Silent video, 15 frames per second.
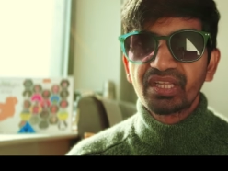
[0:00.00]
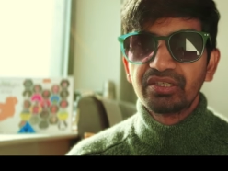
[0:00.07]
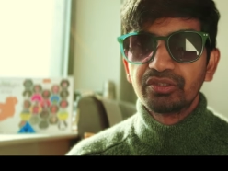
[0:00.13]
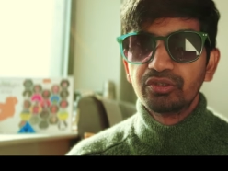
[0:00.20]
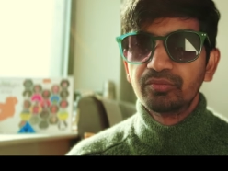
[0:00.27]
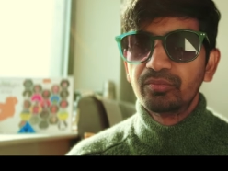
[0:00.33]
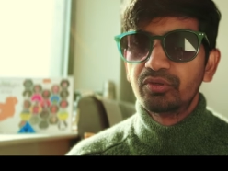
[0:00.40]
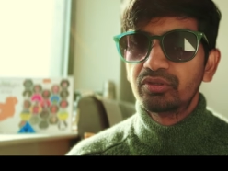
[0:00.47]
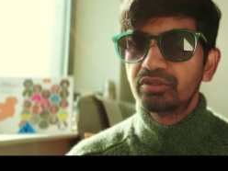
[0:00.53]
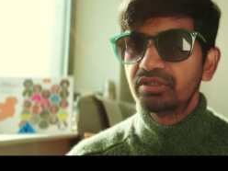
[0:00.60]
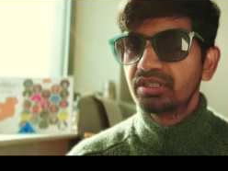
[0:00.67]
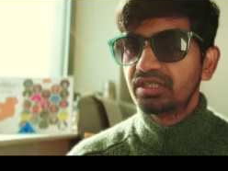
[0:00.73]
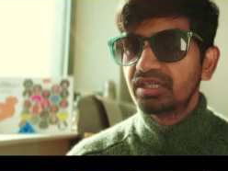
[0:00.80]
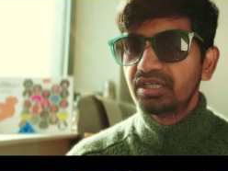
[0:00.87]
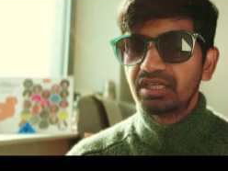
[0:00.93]
know more
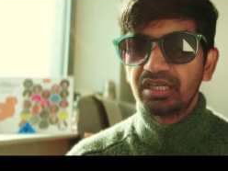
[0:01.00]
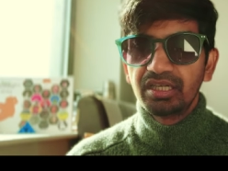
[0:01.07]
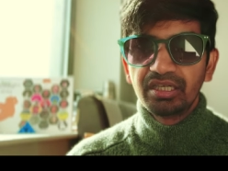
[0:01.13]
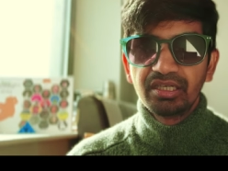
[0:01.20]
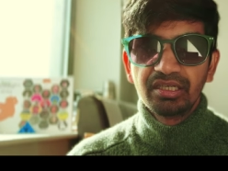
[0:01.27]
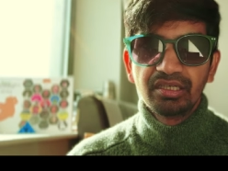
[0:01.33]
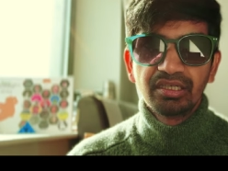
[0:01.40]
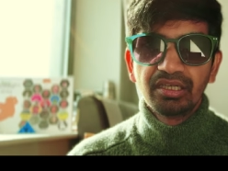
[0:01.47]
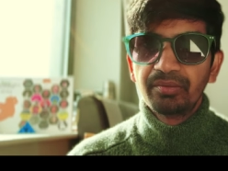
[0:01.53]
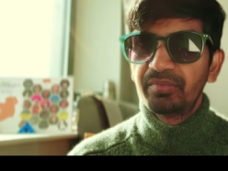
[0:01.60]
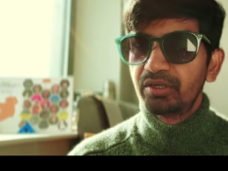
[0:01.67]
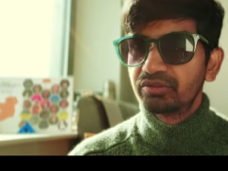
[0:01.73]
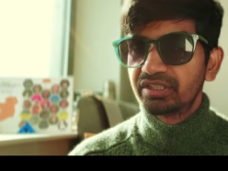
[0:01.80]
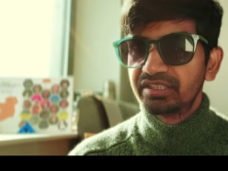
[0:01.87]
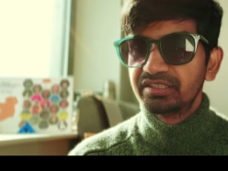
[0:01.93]

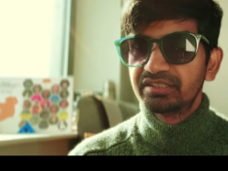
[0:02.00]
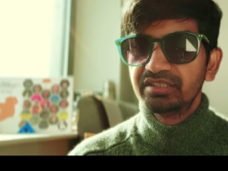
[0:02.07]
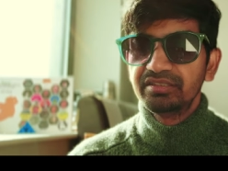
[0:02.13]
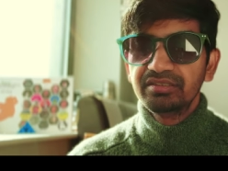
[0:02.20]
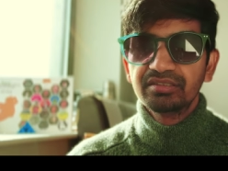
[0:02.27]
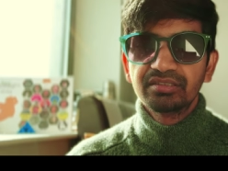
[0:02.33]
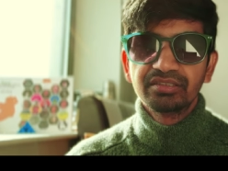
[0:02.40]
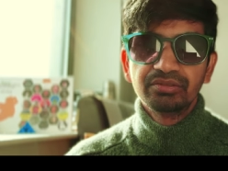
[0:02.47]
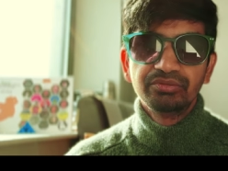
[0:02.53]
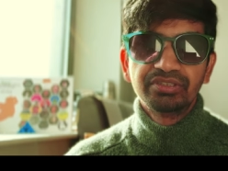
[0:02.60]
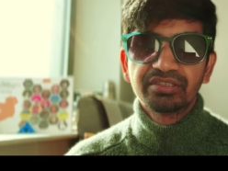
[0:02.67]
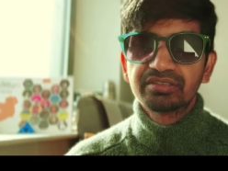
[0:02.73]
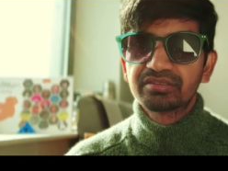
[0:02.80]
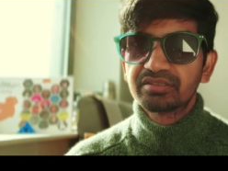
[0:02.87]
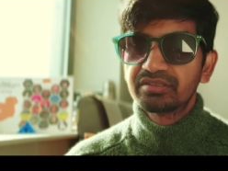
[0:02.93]
about anything, you
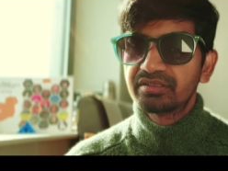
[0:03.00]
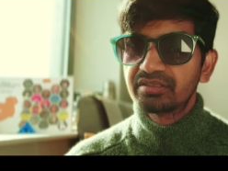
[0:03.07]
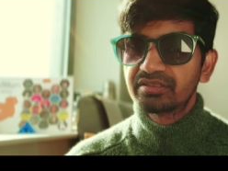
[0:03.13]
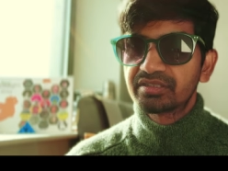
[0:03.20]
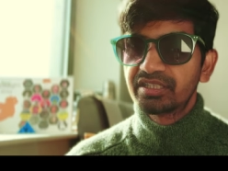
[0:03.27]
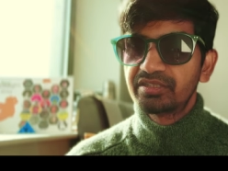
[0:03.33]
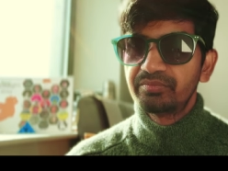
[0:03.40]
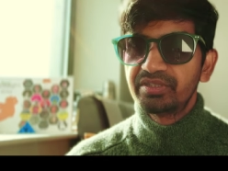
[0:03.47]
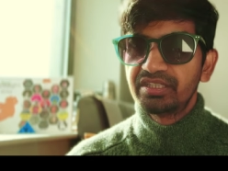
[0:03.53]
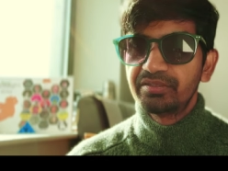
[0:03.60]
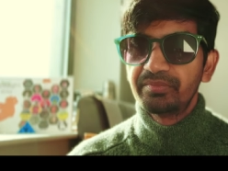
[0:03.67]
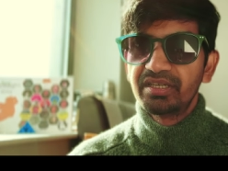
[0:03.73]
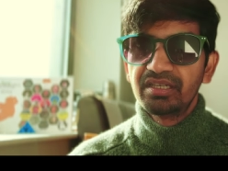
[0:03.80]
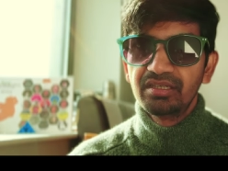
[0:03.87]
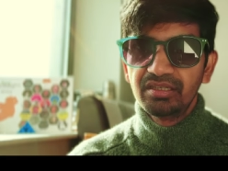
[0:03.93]
just send me
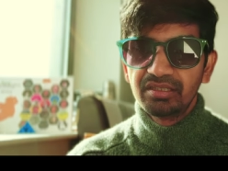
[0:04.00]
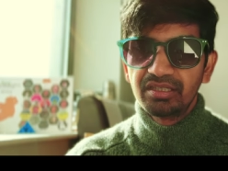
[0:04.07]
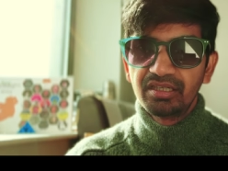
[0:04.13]
email,